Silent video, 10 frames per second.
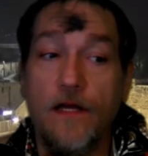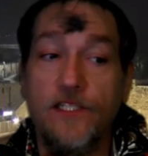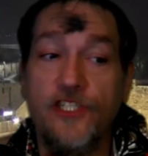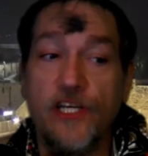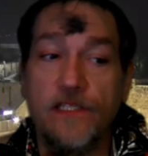
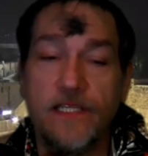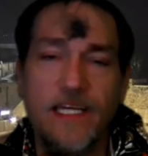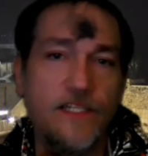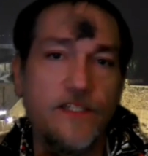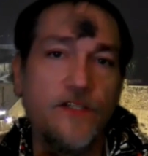just
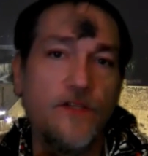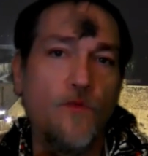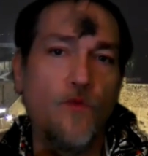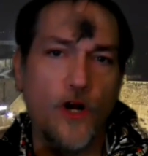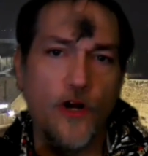get to the
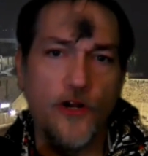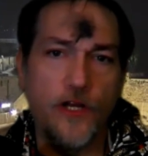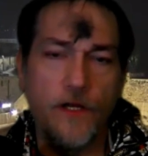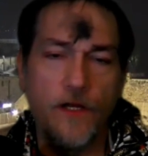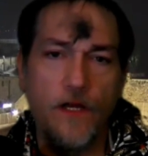word.
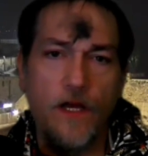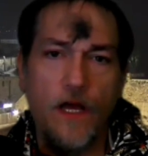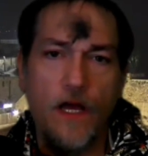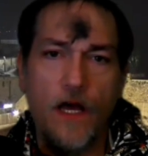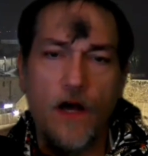
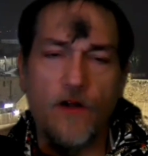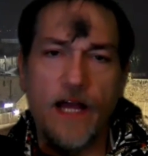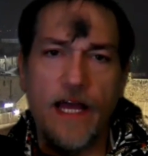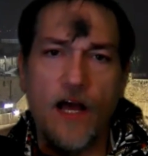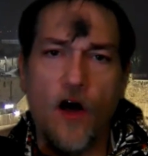
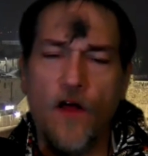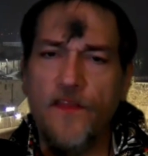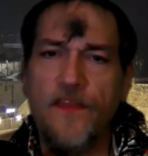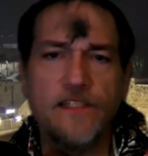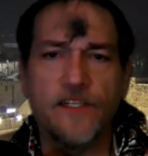Okay. All the
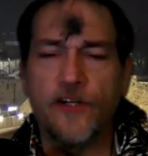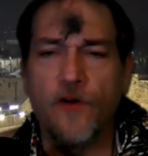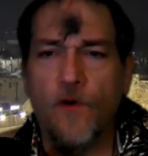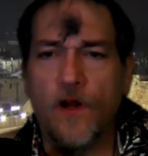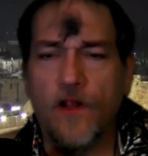things that are
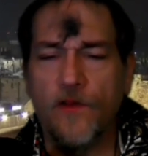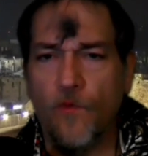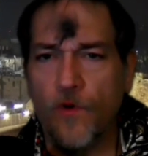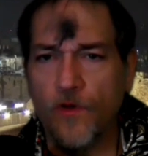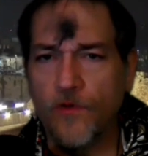going on in the
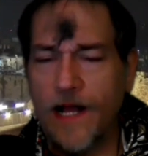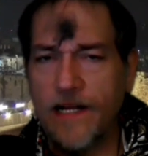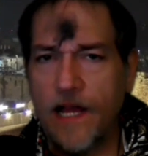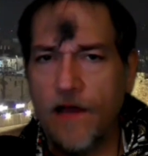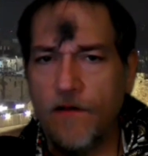world
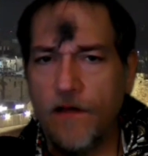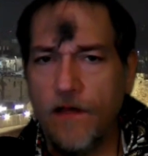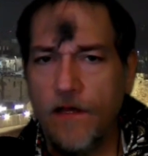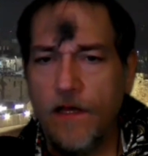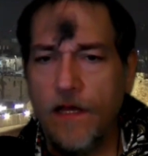right now,
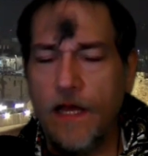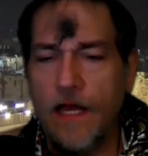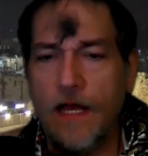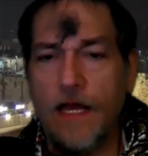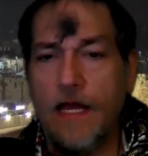
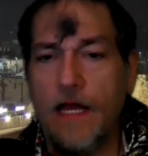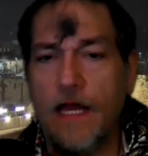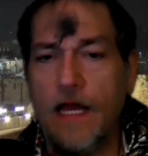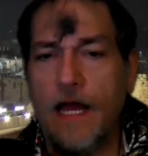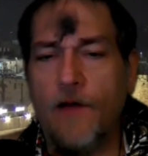
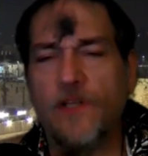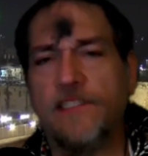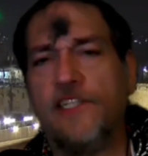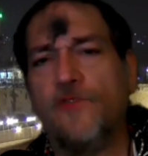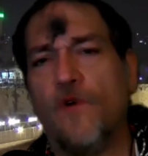I will
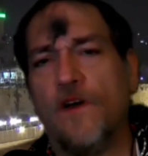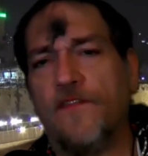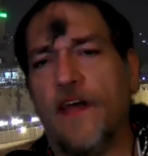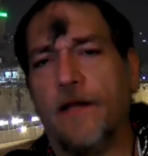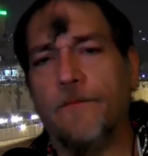teach you one
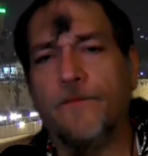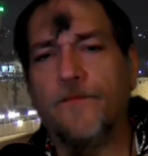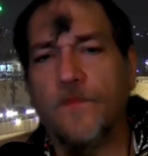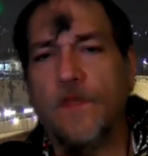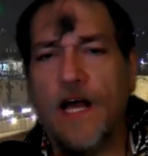thing.
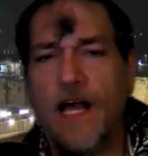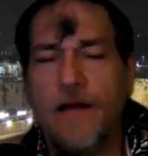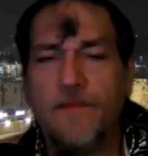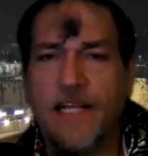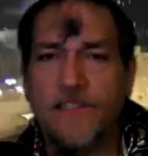I
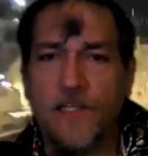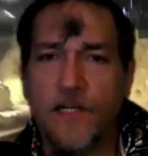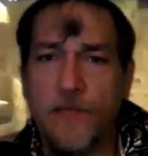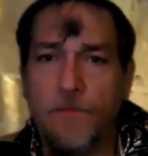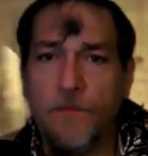am
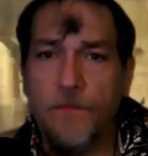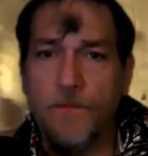Netzarim,